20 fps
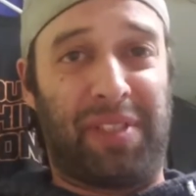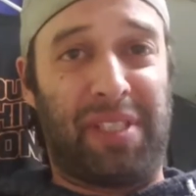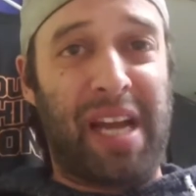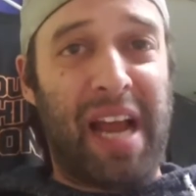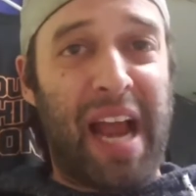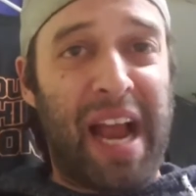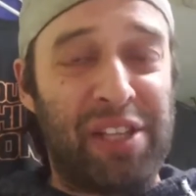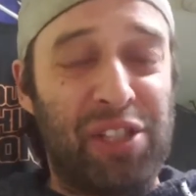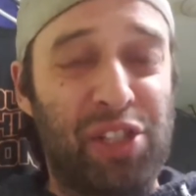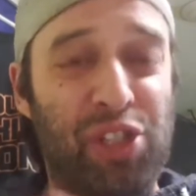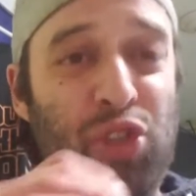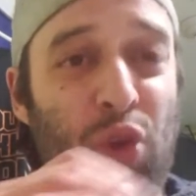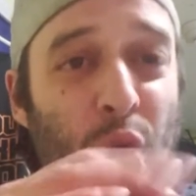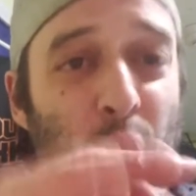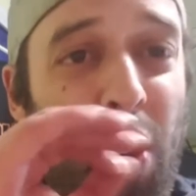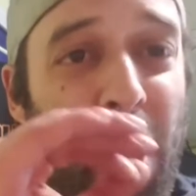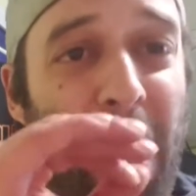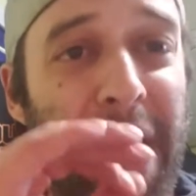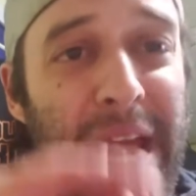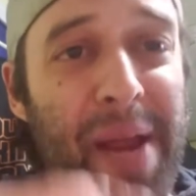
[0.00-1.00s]
and
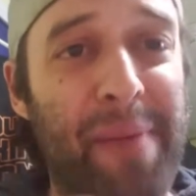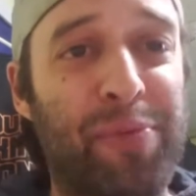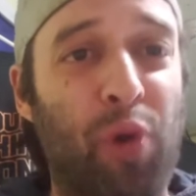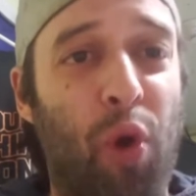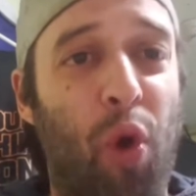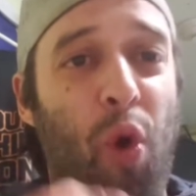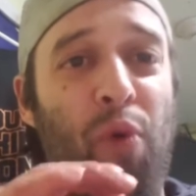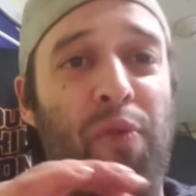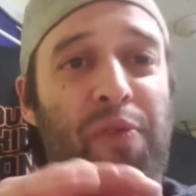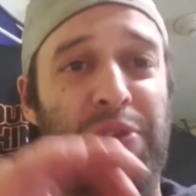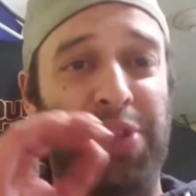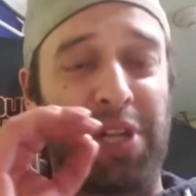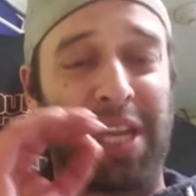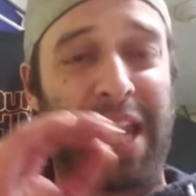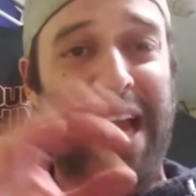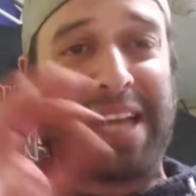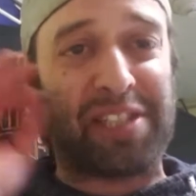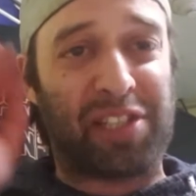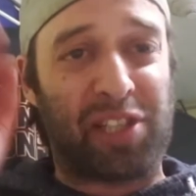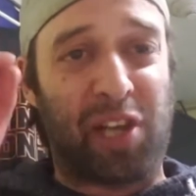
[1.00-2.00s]
so hyped over the
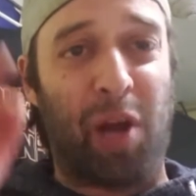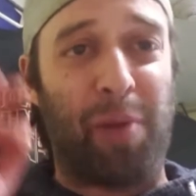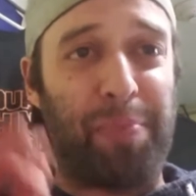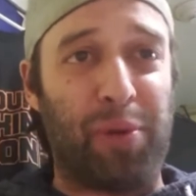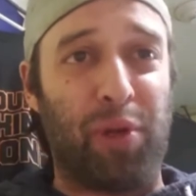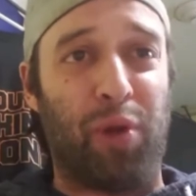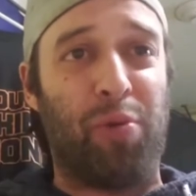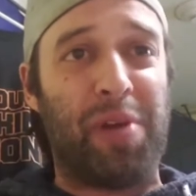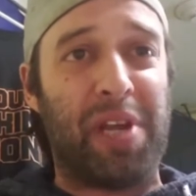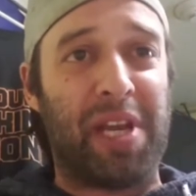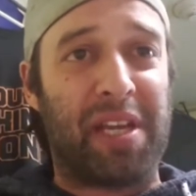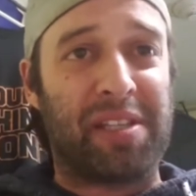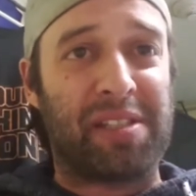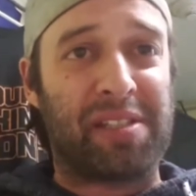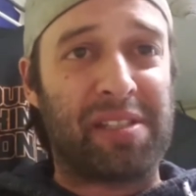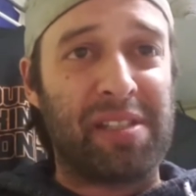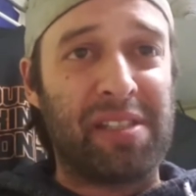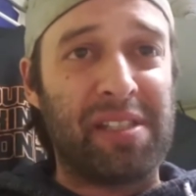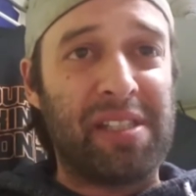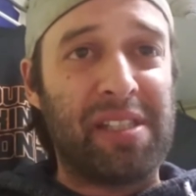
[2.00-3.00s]
last couple of
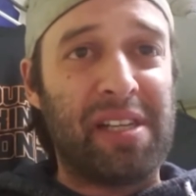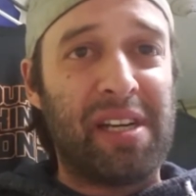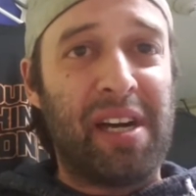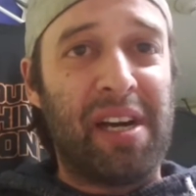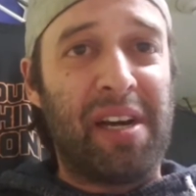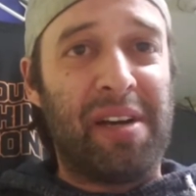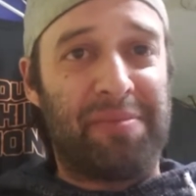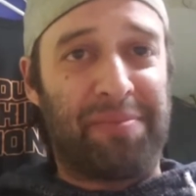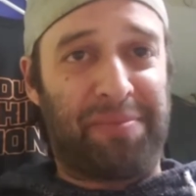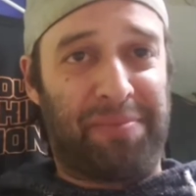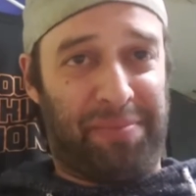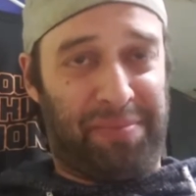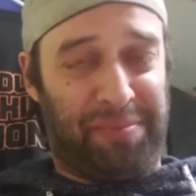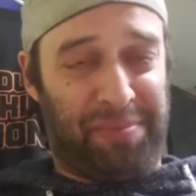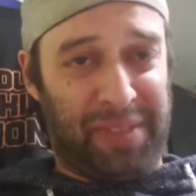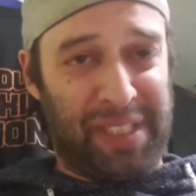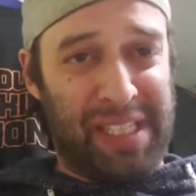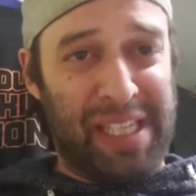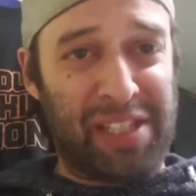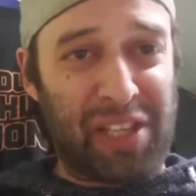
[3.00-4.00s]
weeks
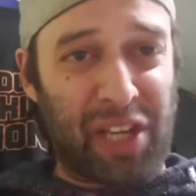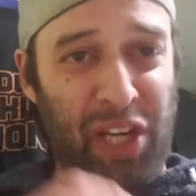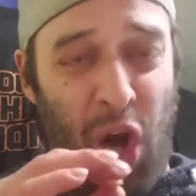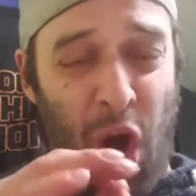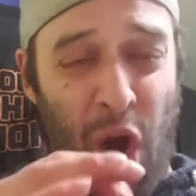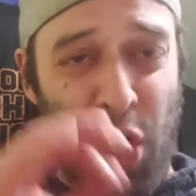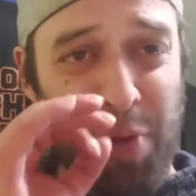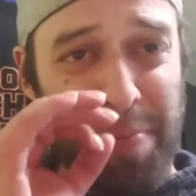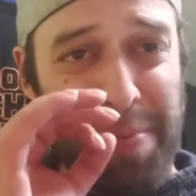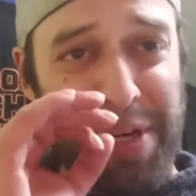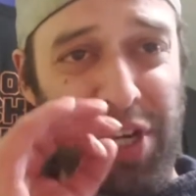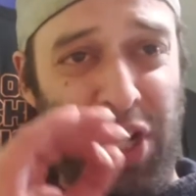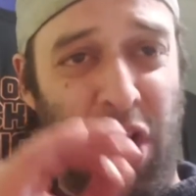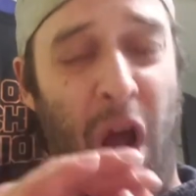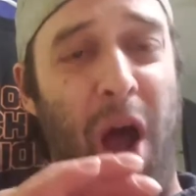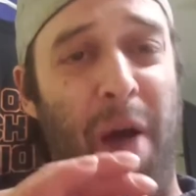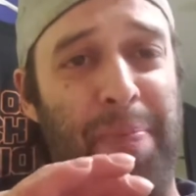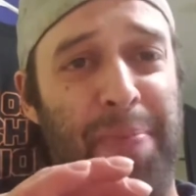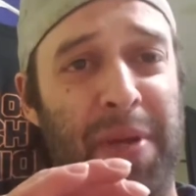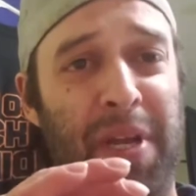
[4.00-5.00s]
is a carbon
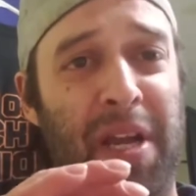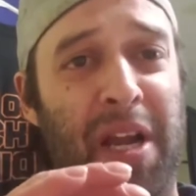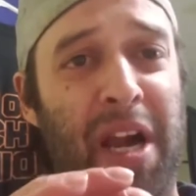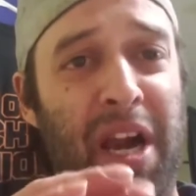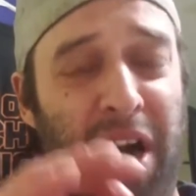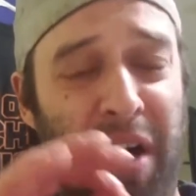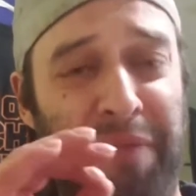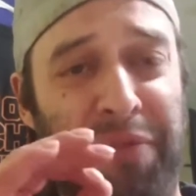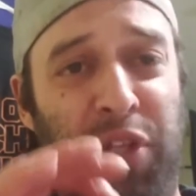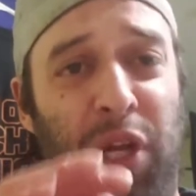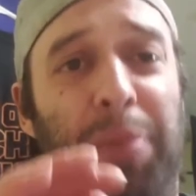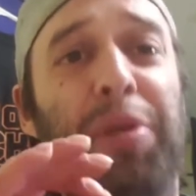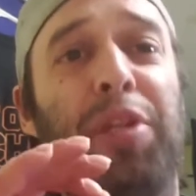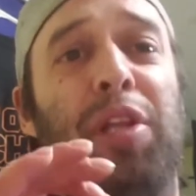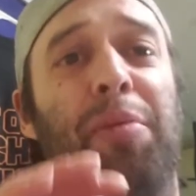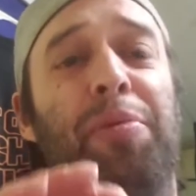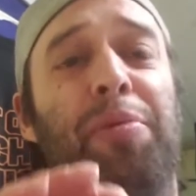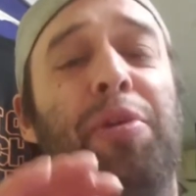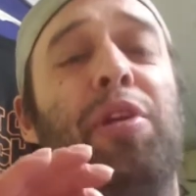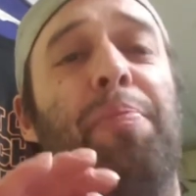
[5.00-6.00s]
copy of
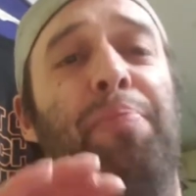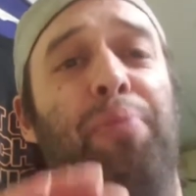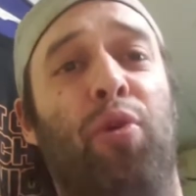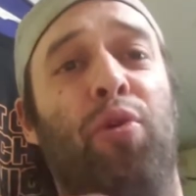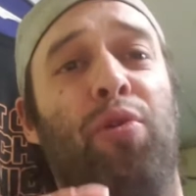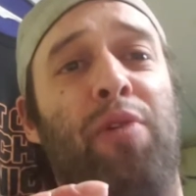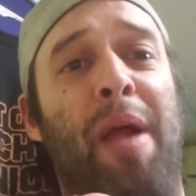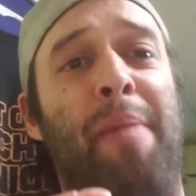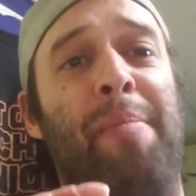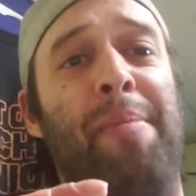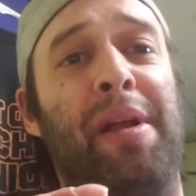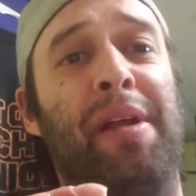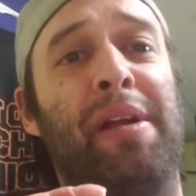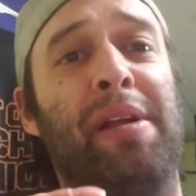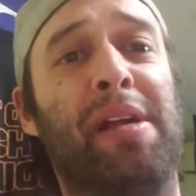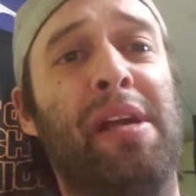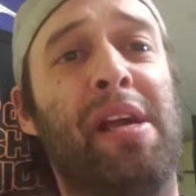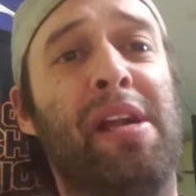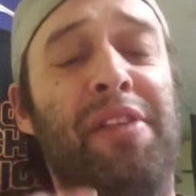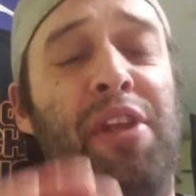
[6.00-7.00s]
WWE programming.
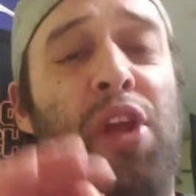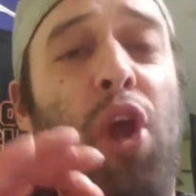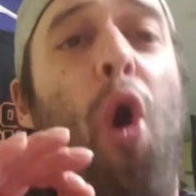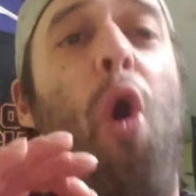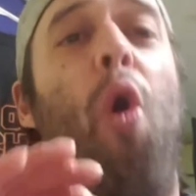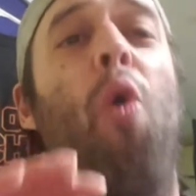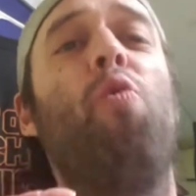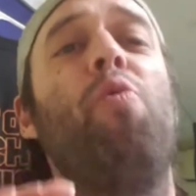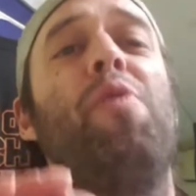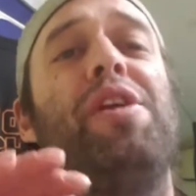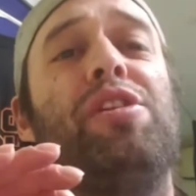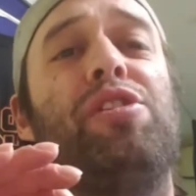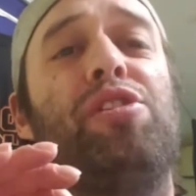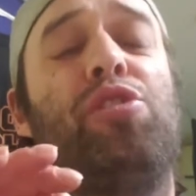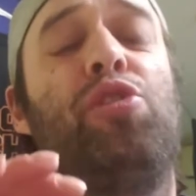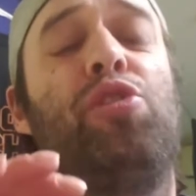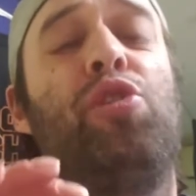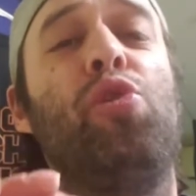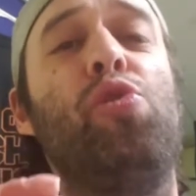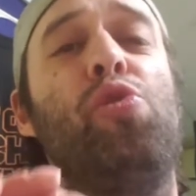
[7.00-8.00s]
They always
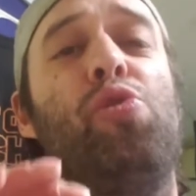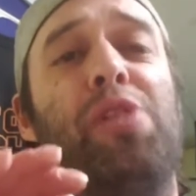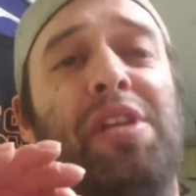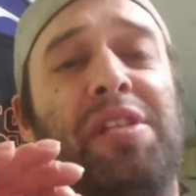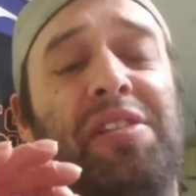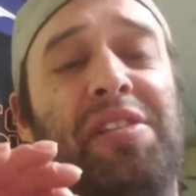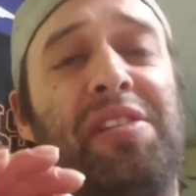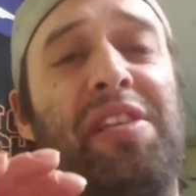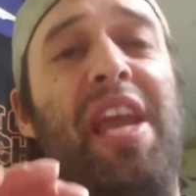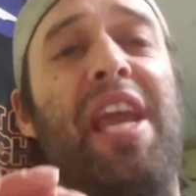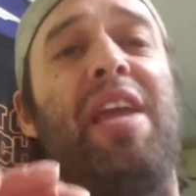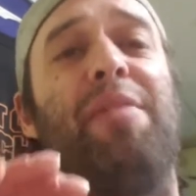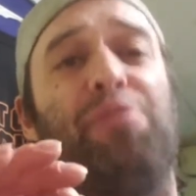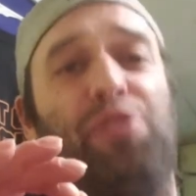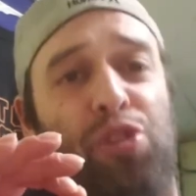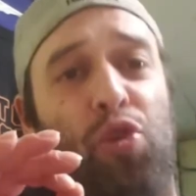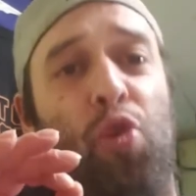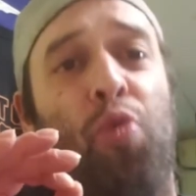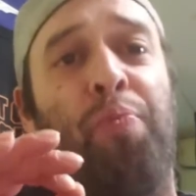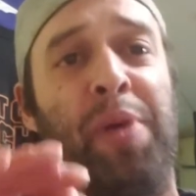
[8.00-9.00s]
do the same
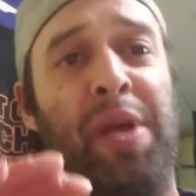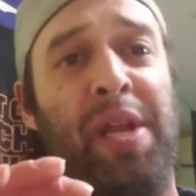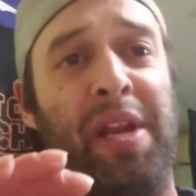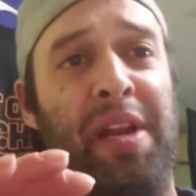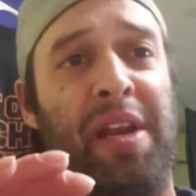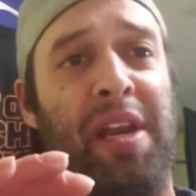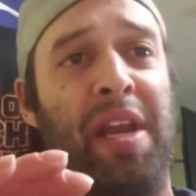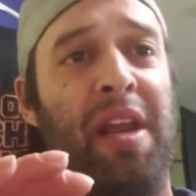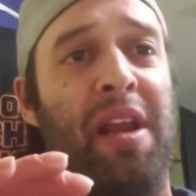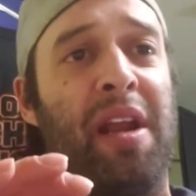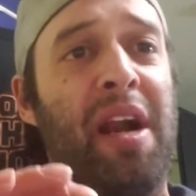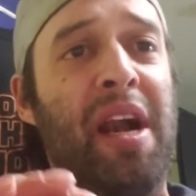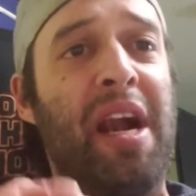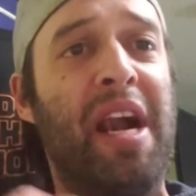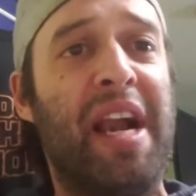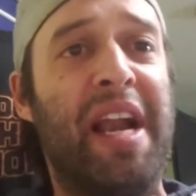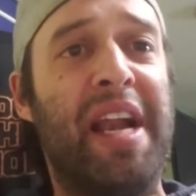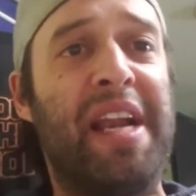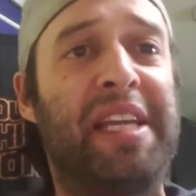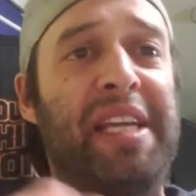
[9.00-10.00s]
stupidity.
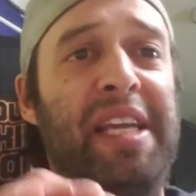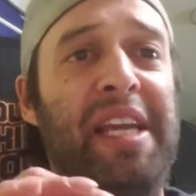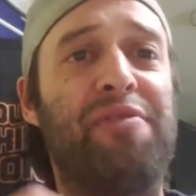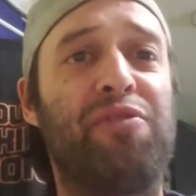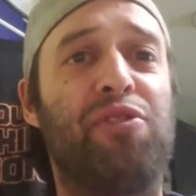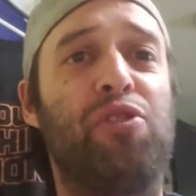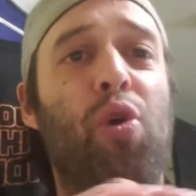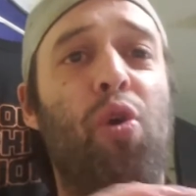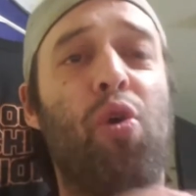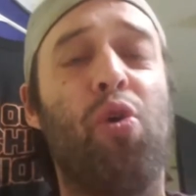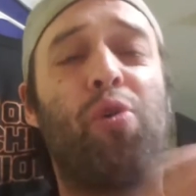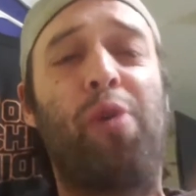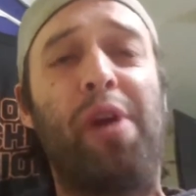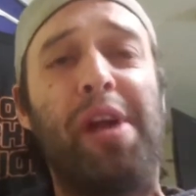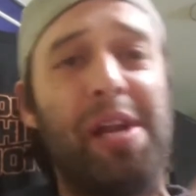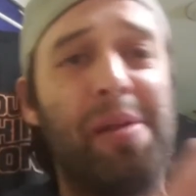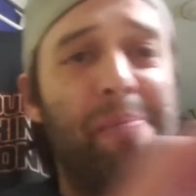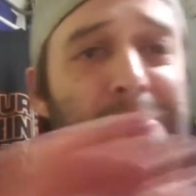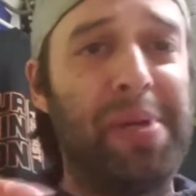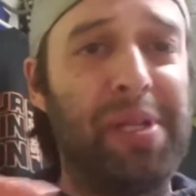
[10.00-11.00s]
It gives no
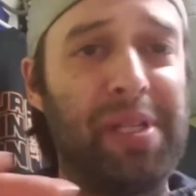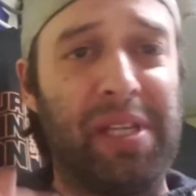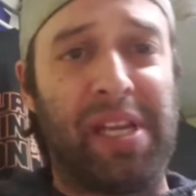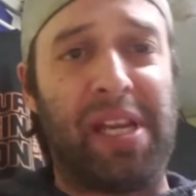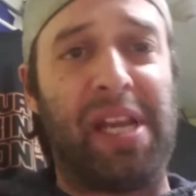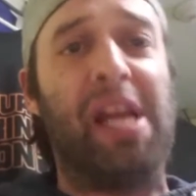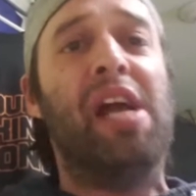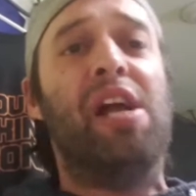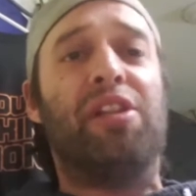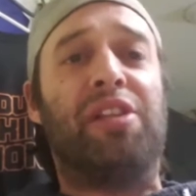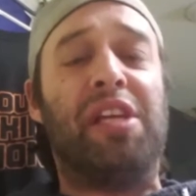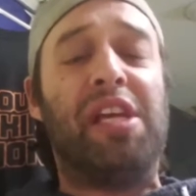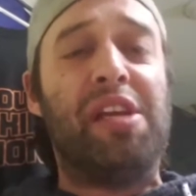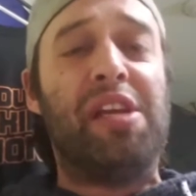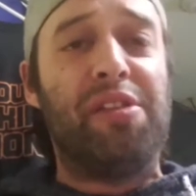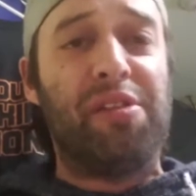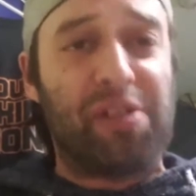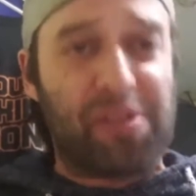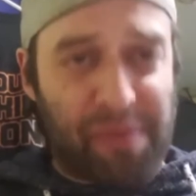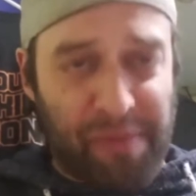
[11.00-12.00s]
credibility to
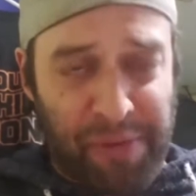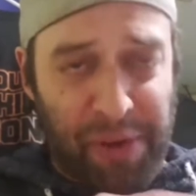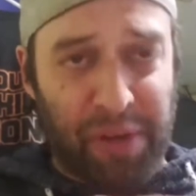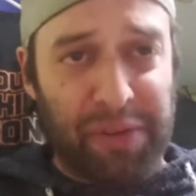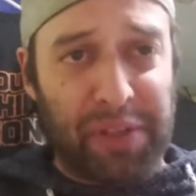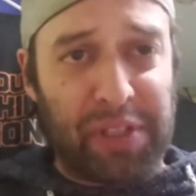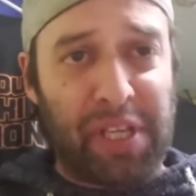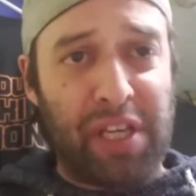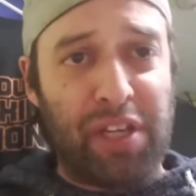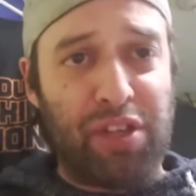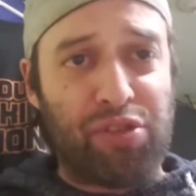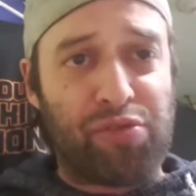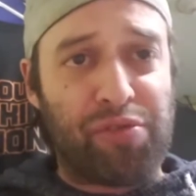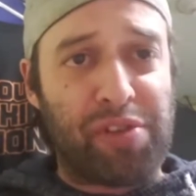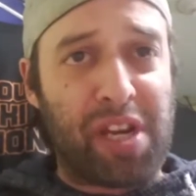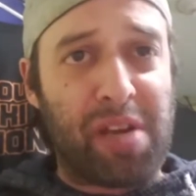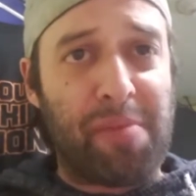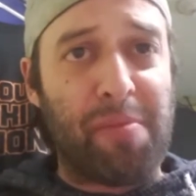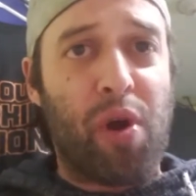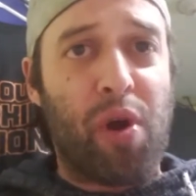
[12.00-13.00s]
either Velveteen Dream